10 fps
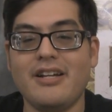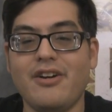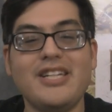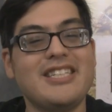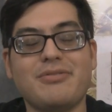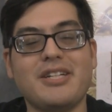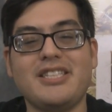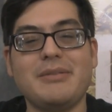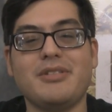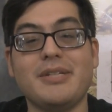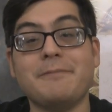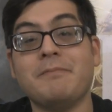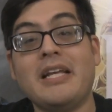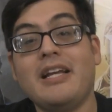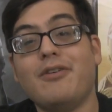At least that's what it seems to
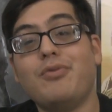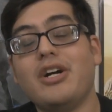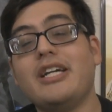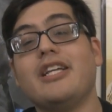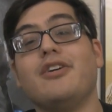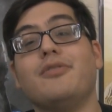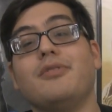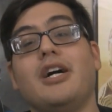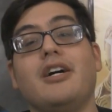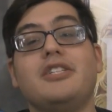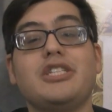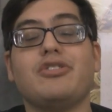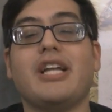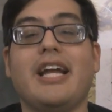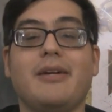me. Really, though,
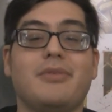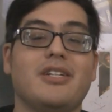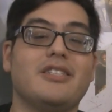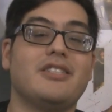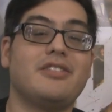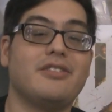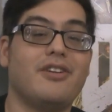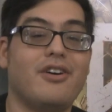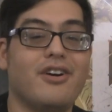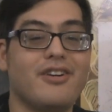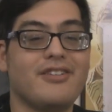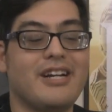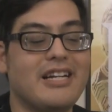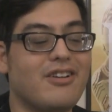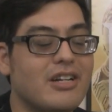digital cameras aren't,
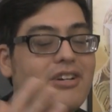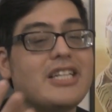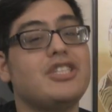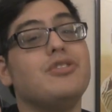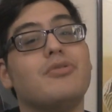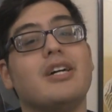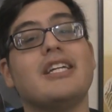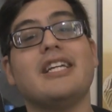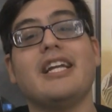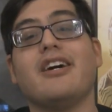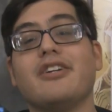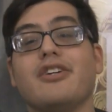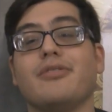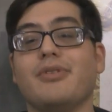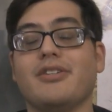unless you want to get a
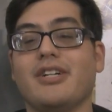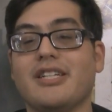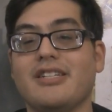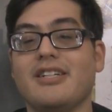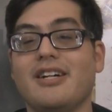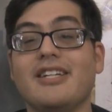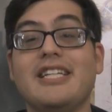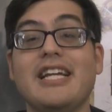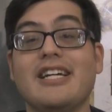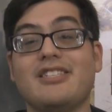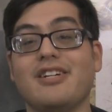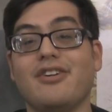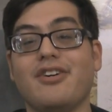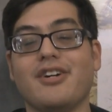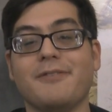good one, like a
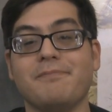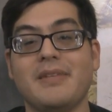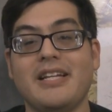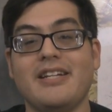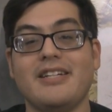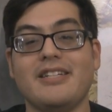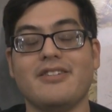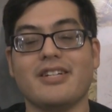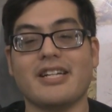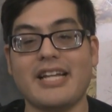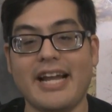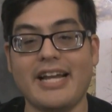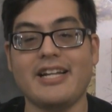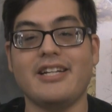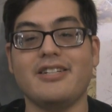DSLR, like a
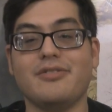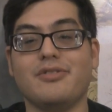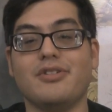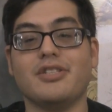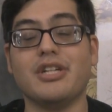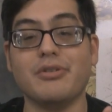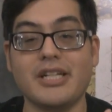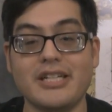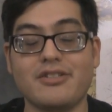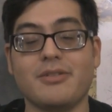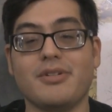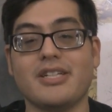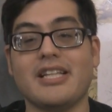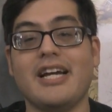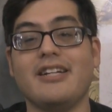Canon or a Sony or something
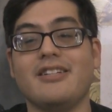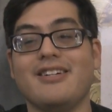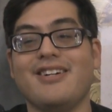like that,